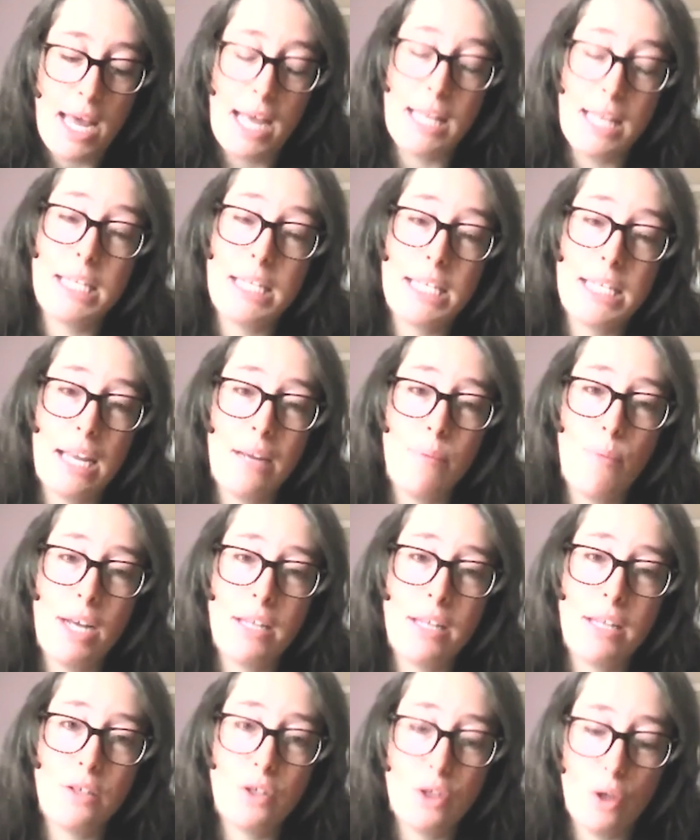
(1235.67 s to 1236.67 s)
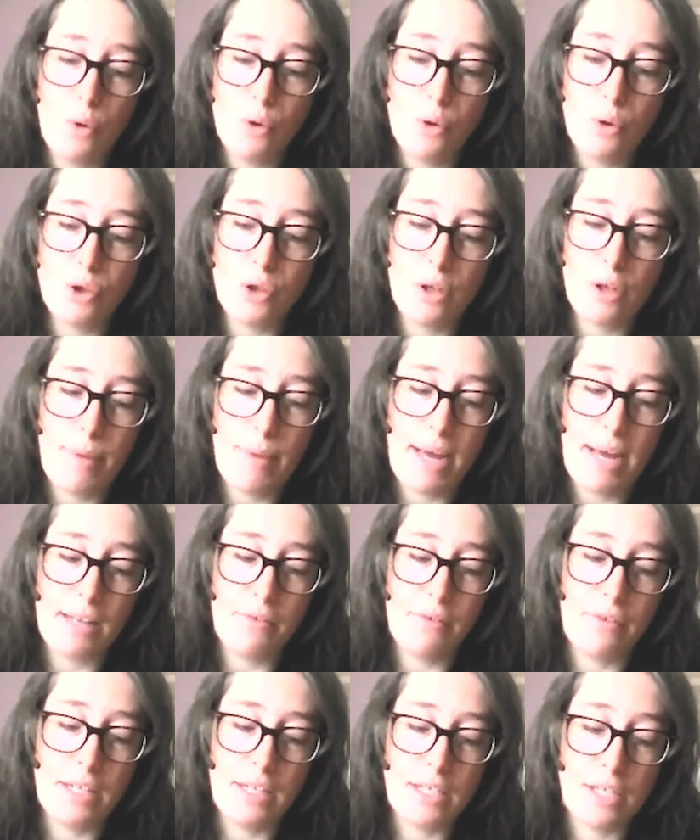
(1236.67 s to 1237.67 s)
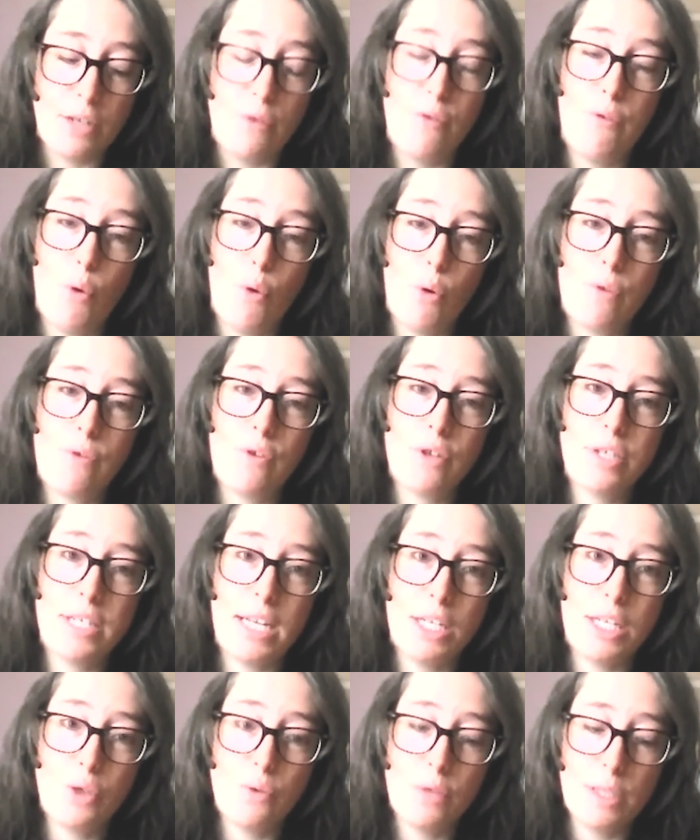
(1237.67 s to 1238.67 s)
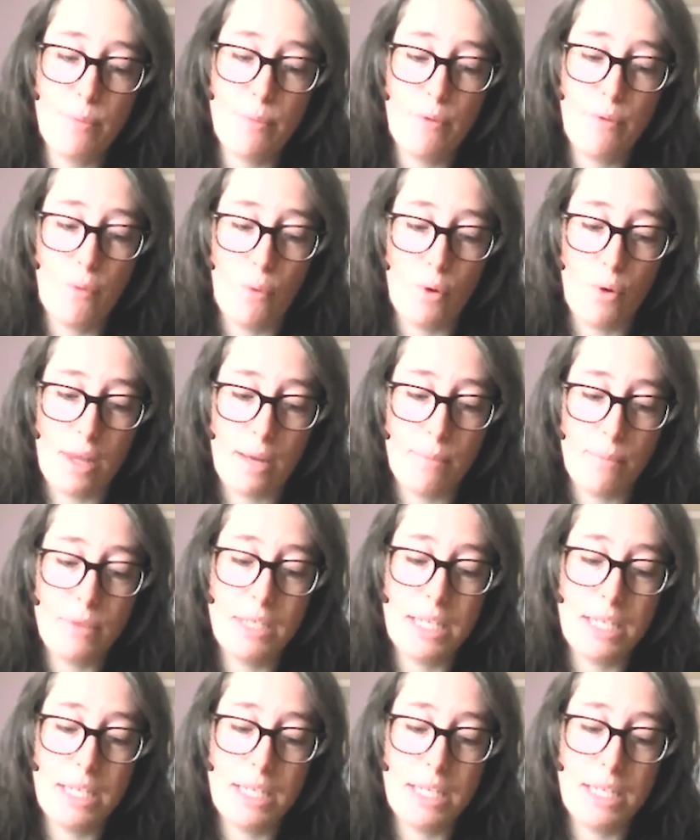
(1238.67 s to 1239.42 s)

in the same way that soldiers on battlefields had fought for centuries before them